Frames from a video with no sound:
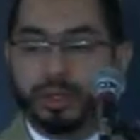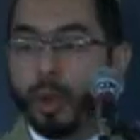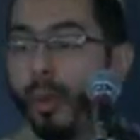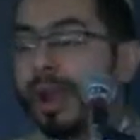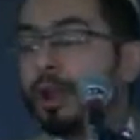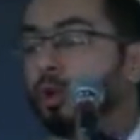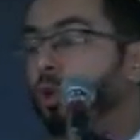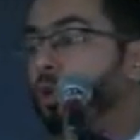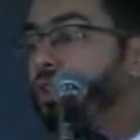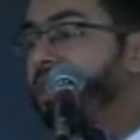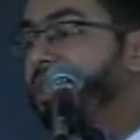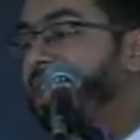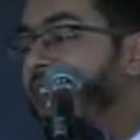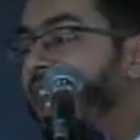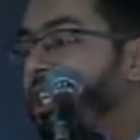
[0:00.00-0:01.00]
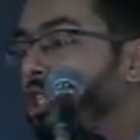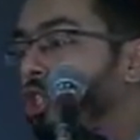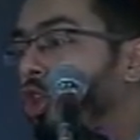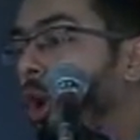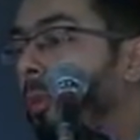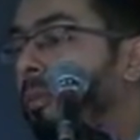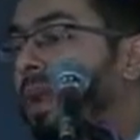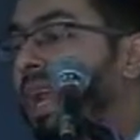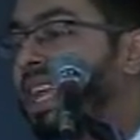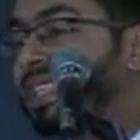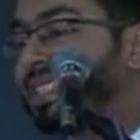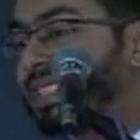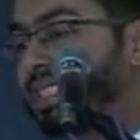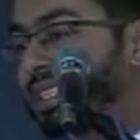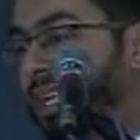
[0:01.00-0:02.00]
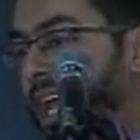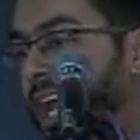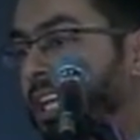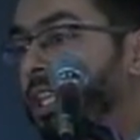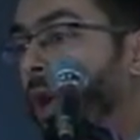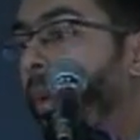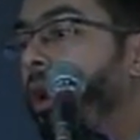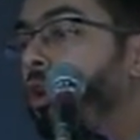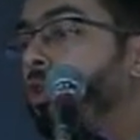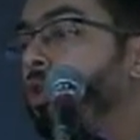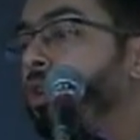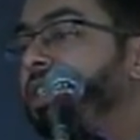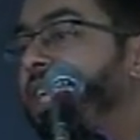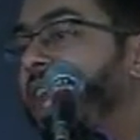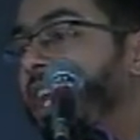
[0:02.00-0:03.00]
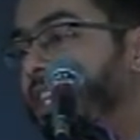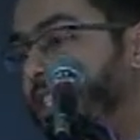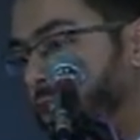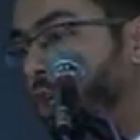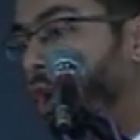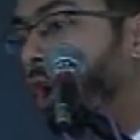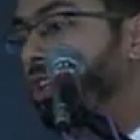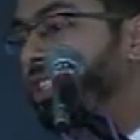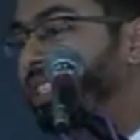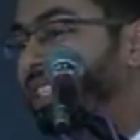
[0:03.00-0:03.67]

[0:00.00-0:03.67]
The one who takes your place. The one who takes your